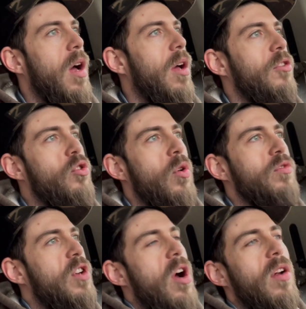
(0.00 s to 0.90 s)
Joe's
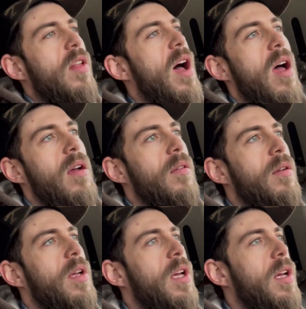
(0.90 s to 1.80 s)
Car Lot,
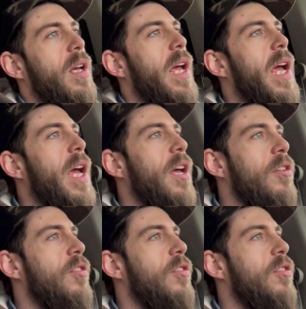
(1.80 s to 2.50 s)
and